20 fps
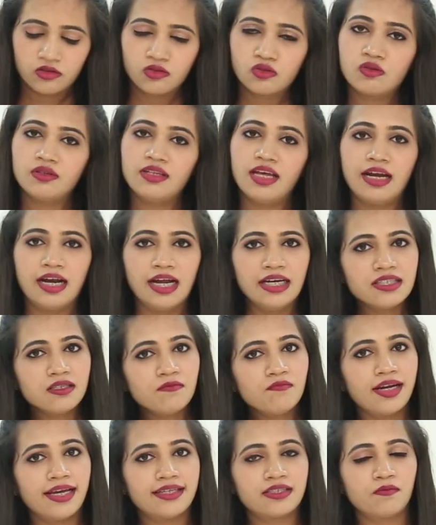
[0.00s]
So there are
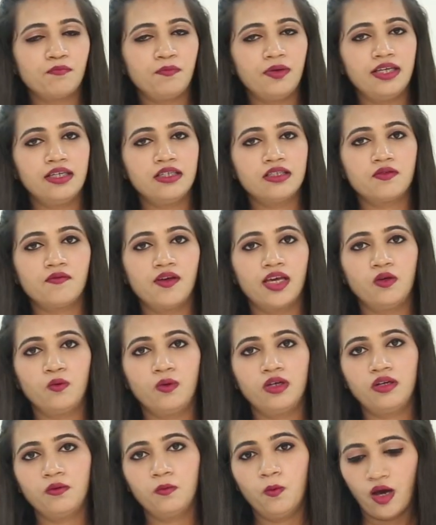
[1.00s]
some recipes where
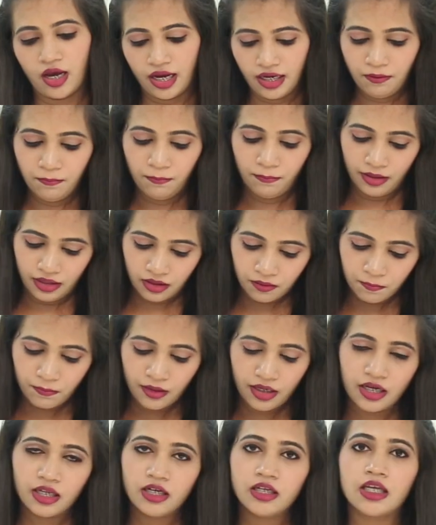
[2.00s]
you can avoid
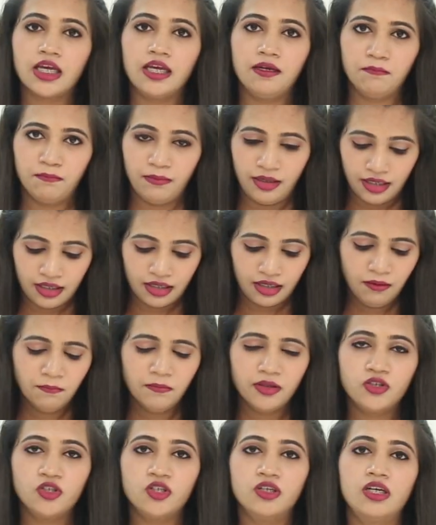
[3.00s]
milkmaid in
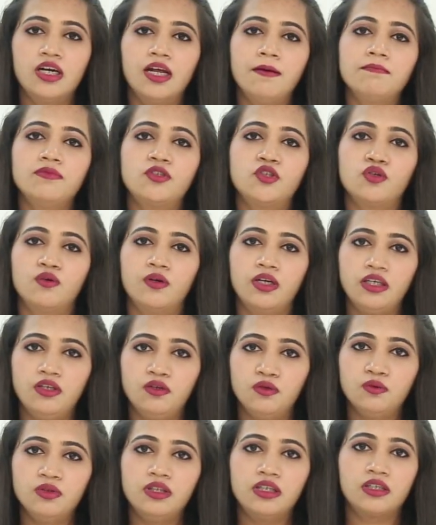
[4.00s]
baking, but here I'm
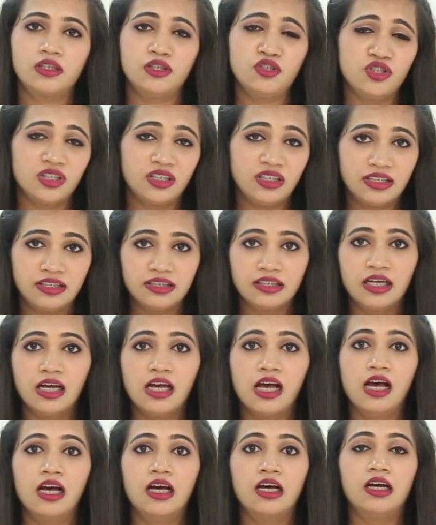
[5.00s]
showing you the rich and
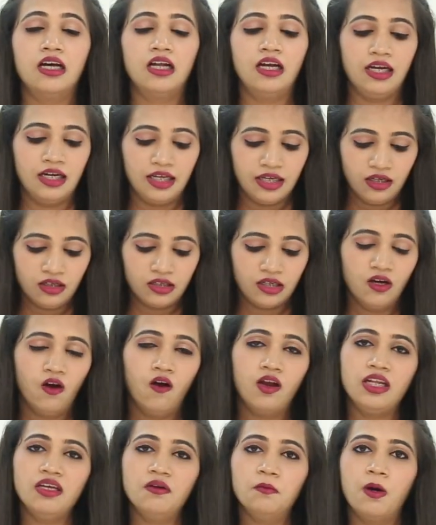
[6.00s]

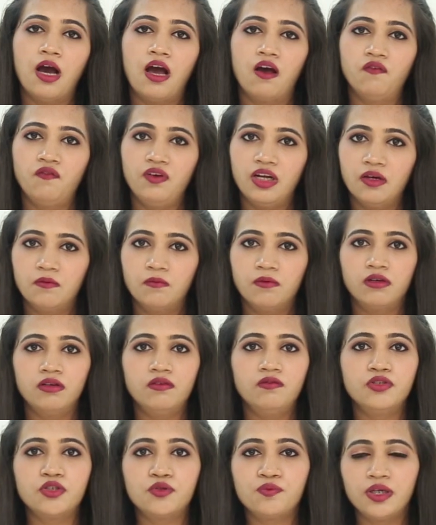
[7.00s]
really wow
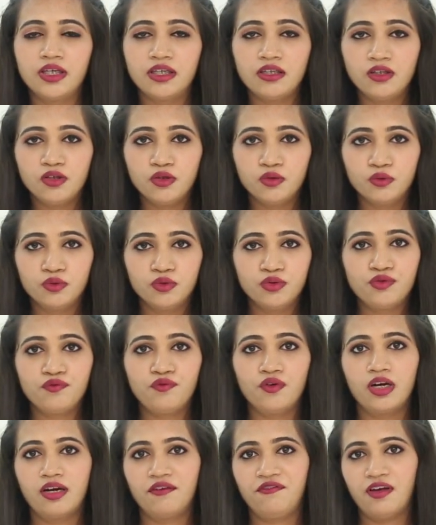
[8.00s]
flavor which we can use
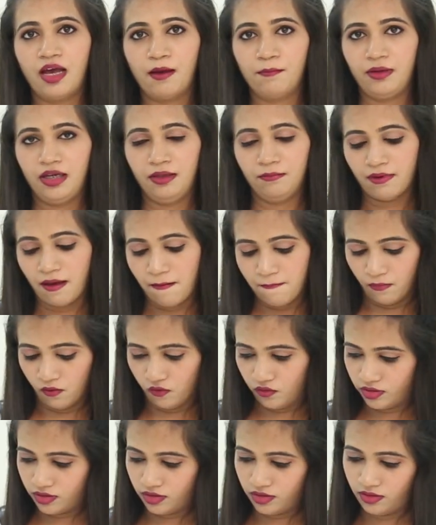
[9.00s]
for our family
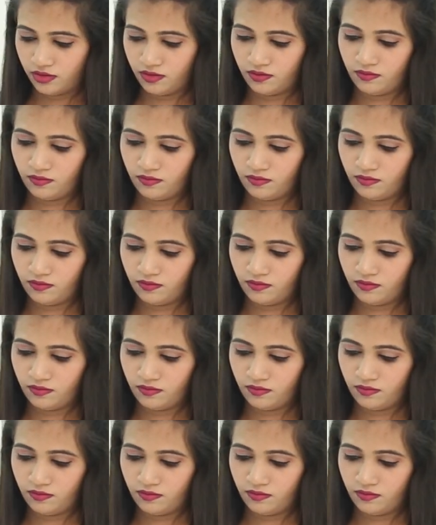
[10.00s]
members.